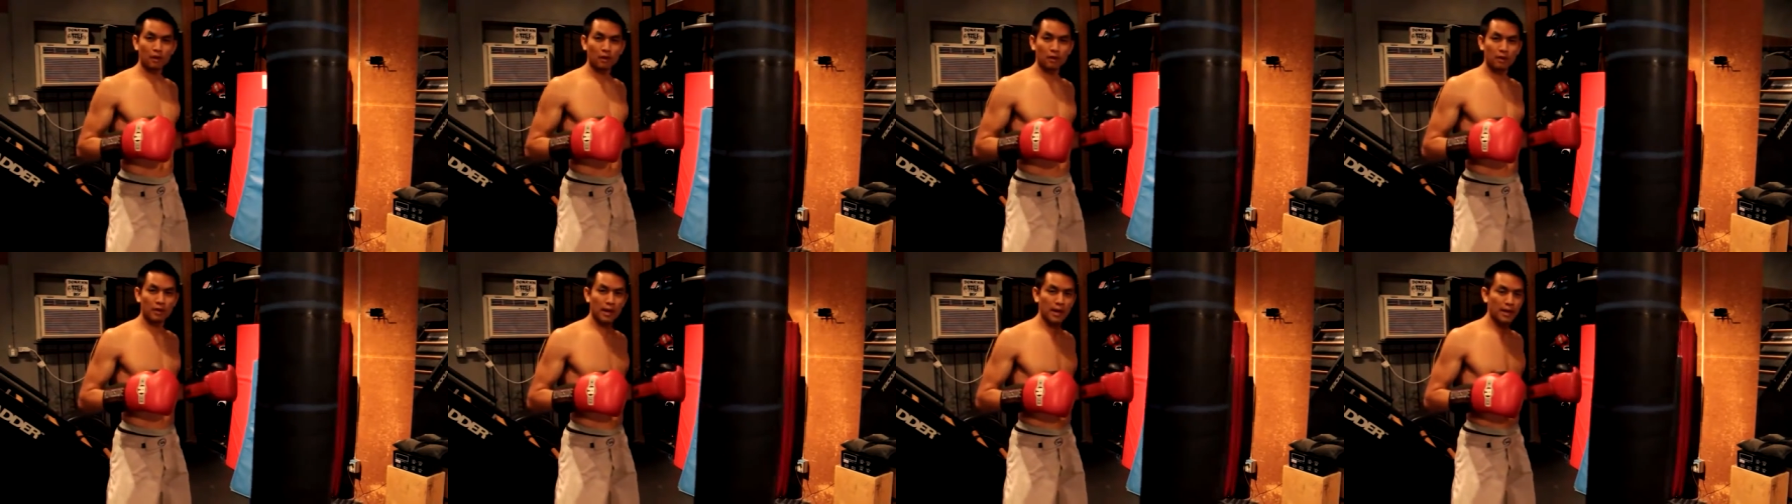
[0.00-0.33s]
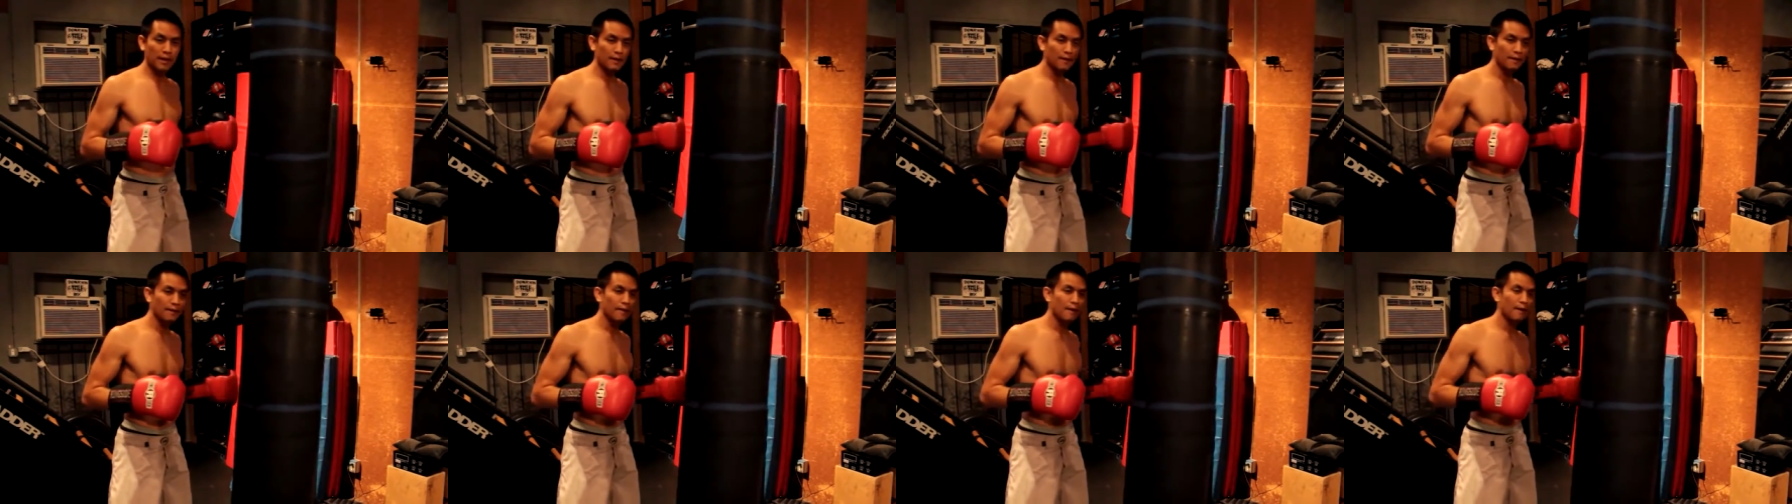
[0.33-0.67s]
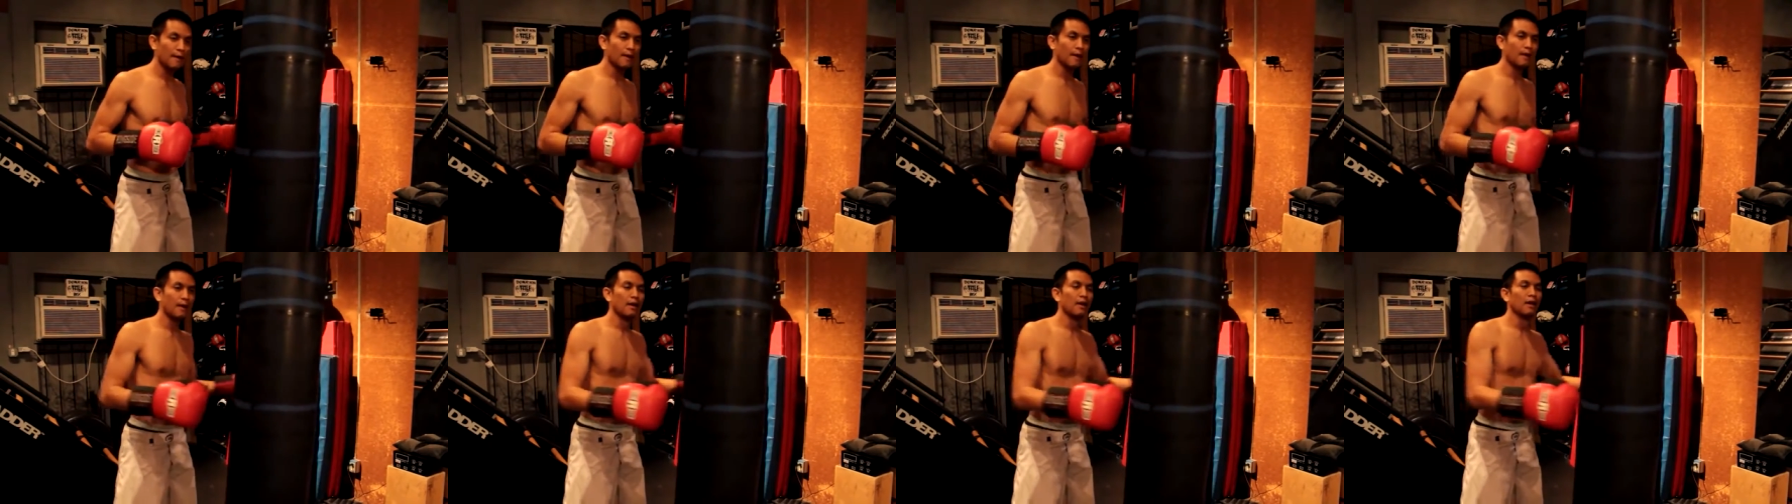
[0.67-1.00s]
Okay?
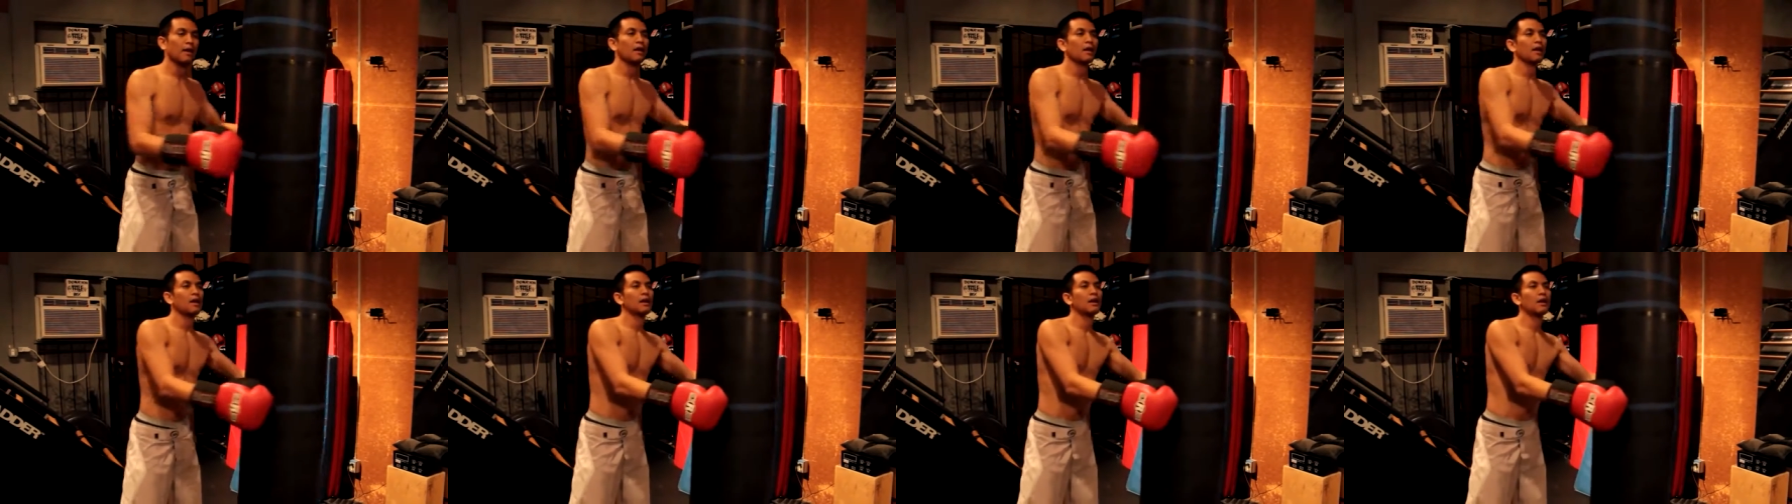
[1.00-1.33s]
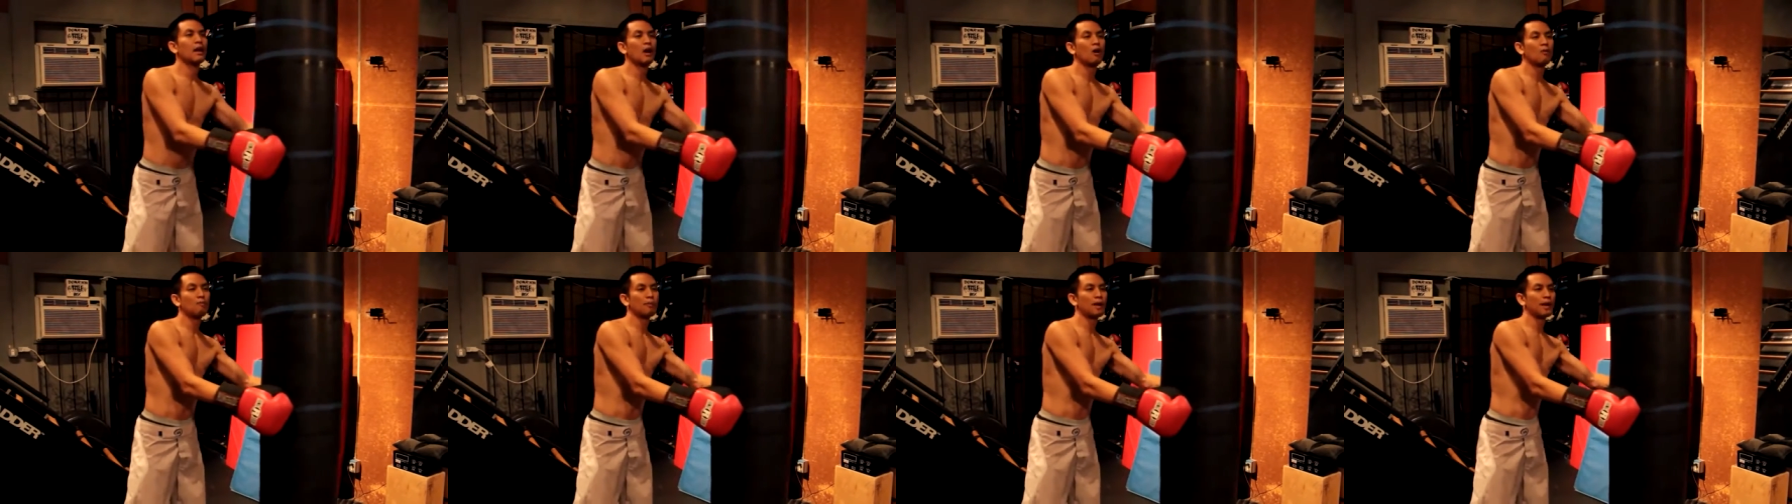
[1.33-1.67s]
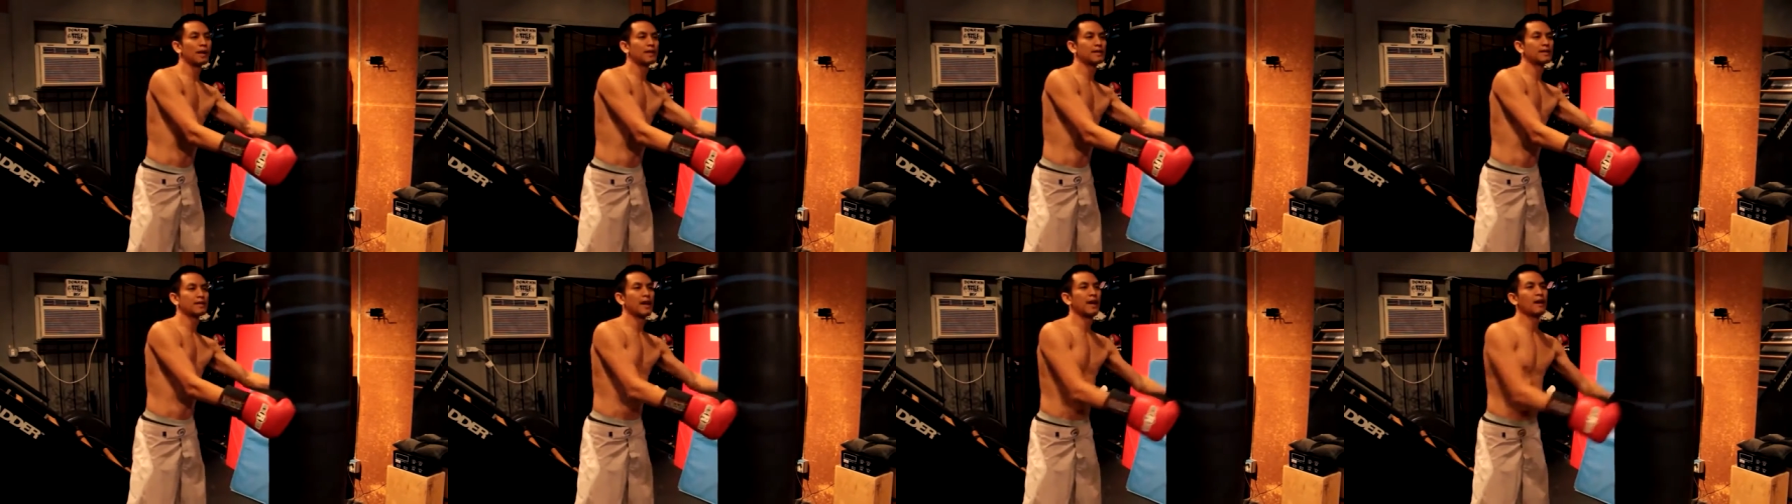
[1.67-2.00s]
Now I'll
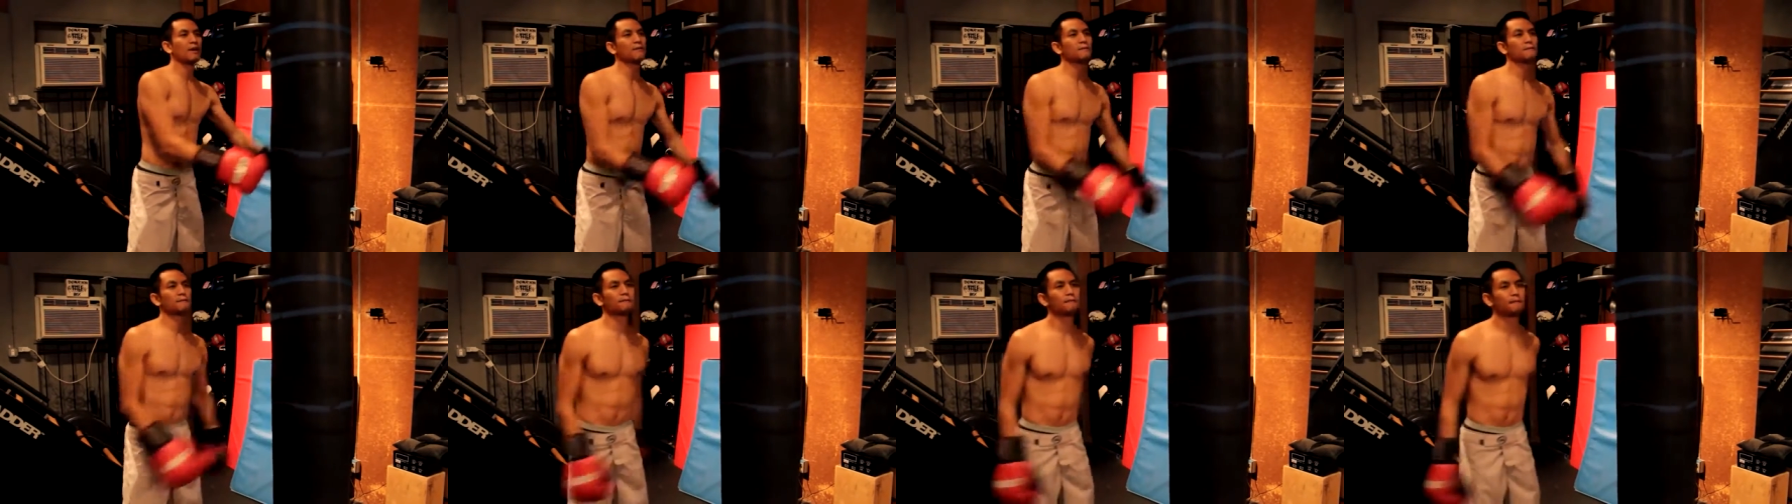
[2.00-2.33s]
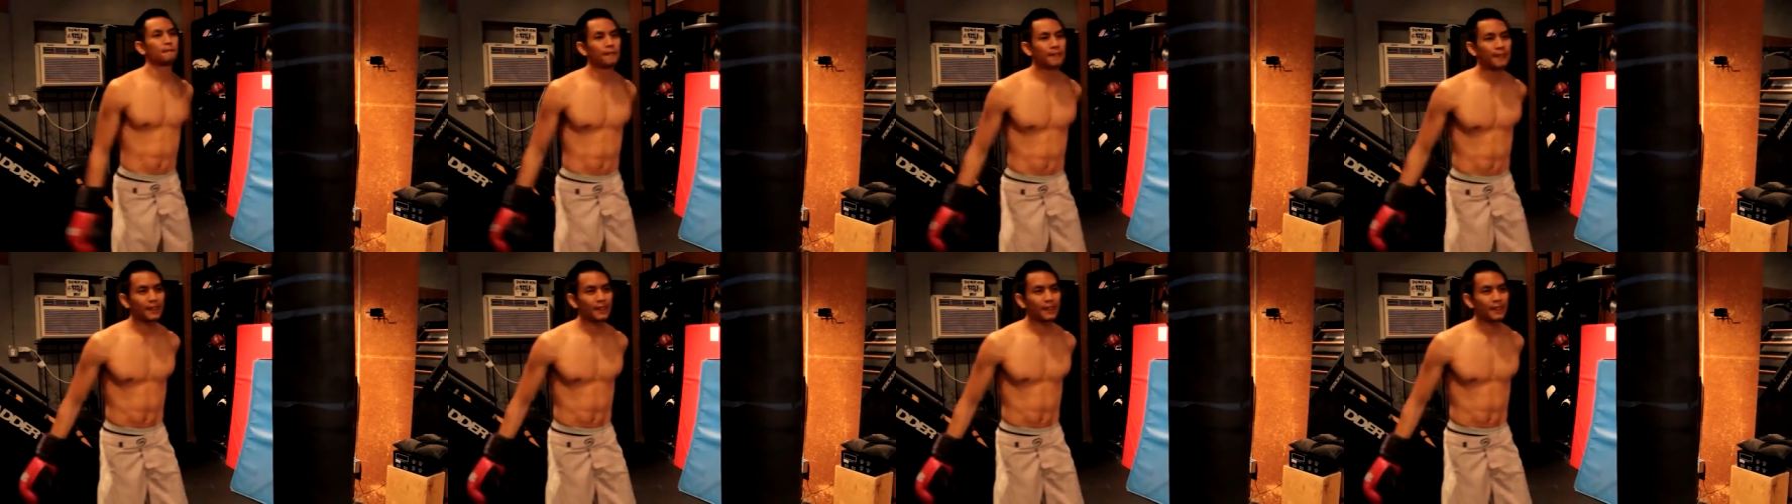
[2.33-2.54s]
break it down